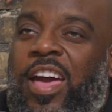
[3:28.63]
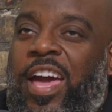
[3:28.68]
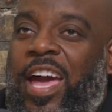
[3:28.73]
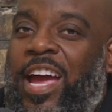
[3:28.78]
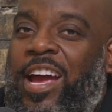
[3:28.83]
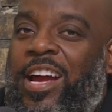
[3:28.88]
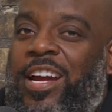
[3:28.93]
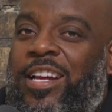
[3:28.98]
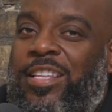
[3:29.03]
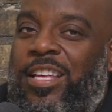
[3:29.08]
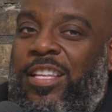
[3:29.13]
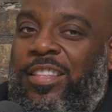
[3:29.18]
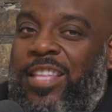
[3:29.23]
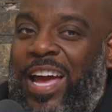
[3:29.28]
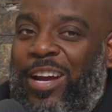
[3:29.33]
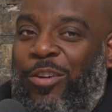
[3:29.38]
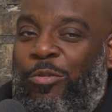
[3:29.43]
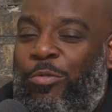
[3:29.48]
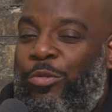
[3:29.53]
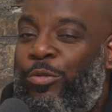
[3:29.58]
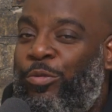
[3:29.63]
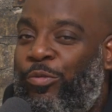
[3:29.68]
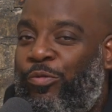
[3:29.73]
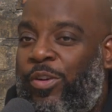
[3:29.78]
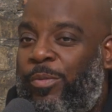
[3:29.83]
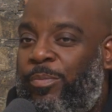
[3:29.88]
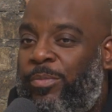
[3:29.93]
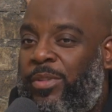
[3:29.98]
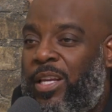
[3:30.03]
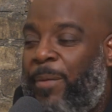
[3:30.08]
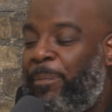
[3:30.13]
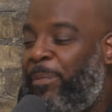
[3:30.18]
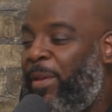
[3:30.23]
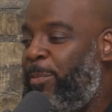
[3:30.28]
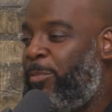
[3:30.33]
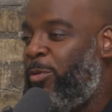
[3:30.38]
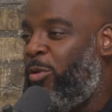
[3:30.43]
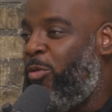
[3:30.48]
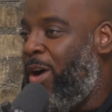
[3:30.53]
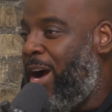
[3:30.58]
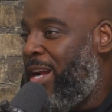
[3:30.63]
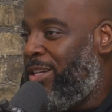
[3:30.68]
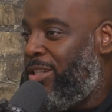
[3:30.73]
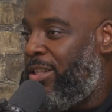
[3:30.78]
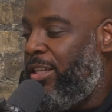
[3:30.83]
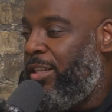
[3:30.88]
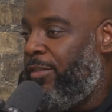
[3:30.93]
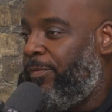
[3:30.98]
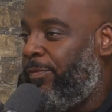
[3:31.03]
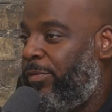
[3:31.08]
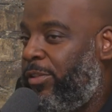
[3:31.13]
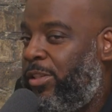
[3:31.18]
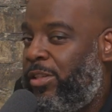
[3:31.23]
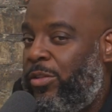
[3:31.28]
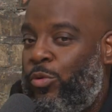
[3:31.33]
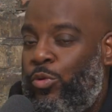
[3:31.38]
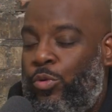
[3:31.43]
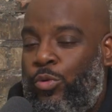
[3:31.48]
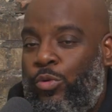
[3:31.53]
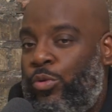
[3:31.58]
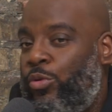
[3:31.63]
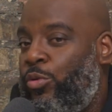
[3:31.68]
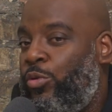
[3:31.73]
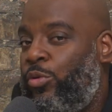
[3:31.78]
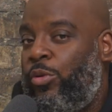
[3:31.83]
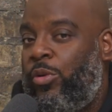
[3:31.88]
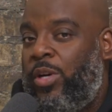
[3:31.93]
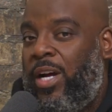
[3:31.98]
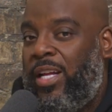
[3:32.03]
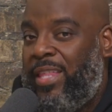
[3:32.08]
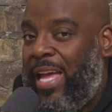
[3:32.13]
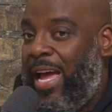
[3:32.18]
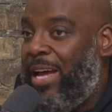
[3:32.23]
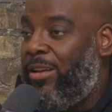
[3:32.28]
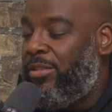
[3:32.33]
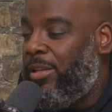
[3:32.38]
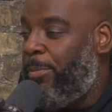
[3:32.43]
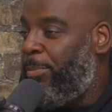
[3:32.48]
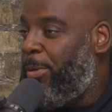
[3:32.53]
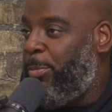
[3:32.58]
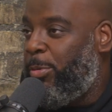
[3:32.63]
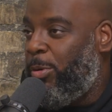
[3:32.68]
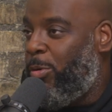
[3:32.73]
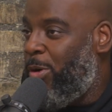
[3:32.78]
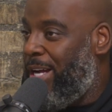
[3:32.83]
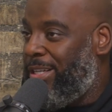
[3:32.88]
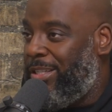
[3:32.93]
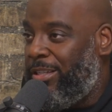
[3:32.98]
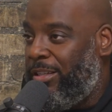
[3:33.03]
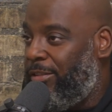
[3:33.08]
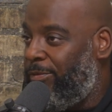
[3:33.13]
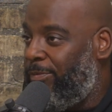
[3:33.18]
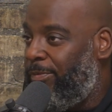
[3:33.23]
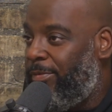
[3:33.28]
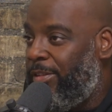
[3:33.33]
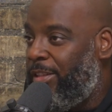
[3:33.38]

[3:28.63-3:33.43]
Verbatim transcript: and that grew from 10 people watching to a thousand people watching